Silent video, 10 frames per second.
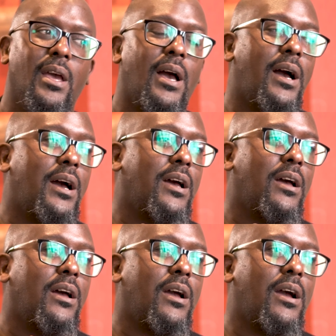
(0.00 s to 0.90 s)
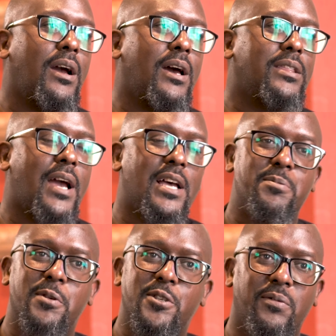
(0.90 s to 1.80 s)
Other
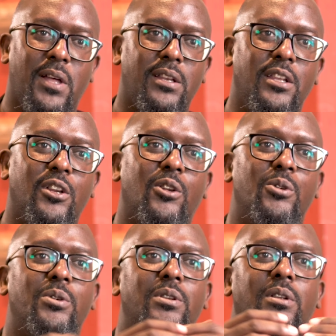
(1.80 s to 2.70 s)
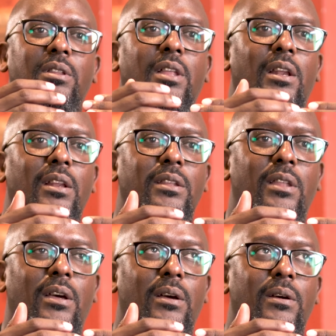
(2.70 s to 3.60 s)
aspects of that include
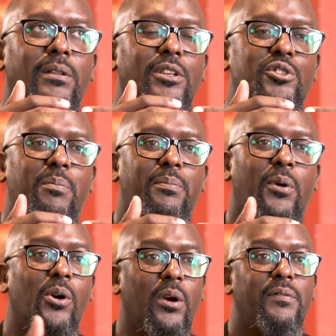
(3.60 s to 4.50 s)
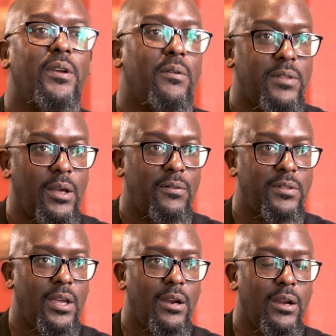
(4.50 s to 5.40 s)
the topography of
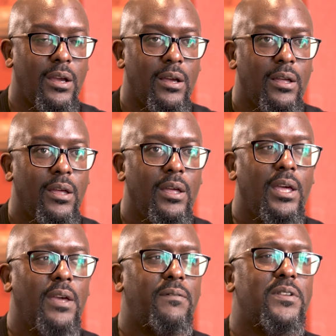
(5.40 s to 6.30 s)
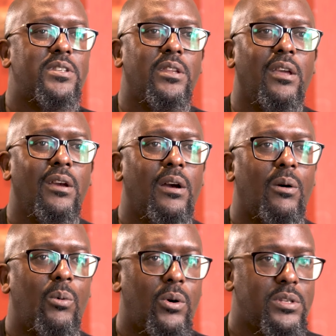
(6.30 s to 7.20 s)
the area. If it's near a
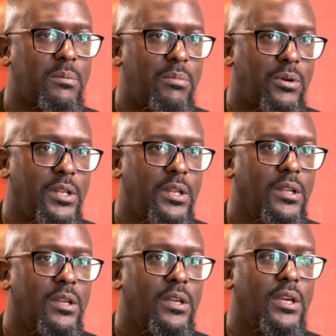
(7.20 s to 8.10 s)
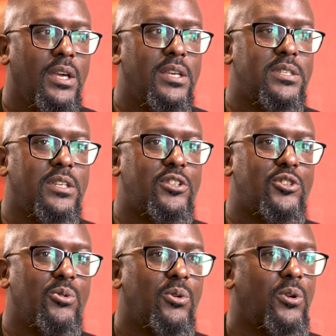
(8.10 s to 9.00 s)
water body, is it
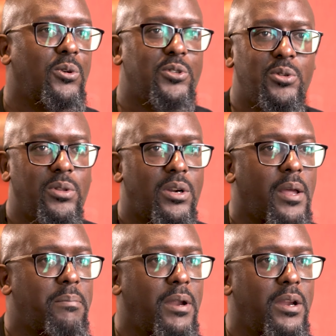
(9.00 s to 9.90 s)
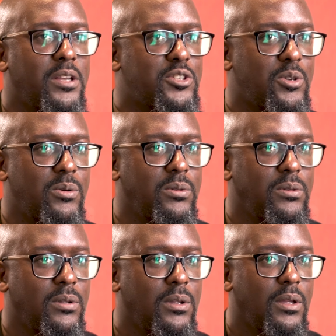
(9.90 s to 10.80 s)
too close to the riparian zone?
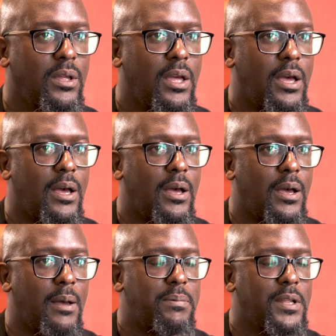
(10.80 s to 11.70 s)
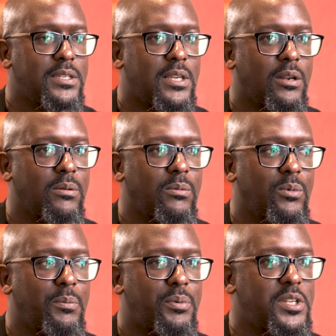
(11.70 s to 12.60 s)
A place that
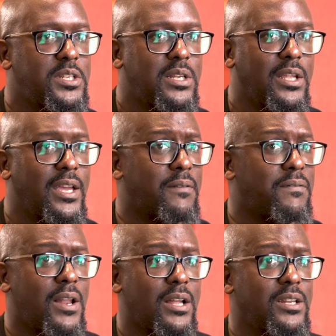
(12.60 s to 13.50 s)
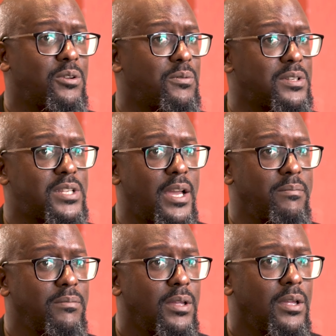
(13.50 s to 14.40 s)
would potentially get flooded over
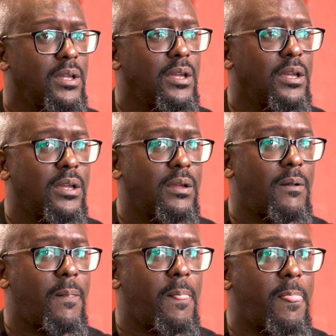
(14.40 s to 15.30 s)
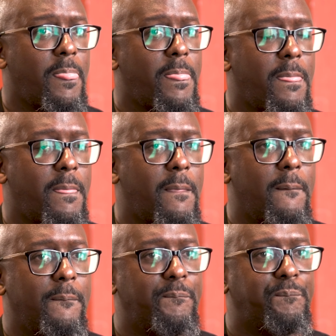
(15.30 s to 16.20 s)
time? Explain the
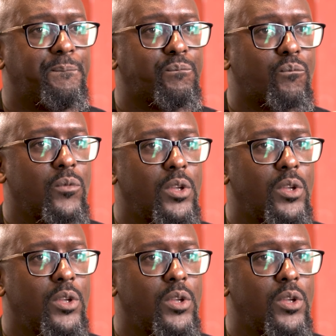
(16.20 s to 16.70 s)
riparian zone.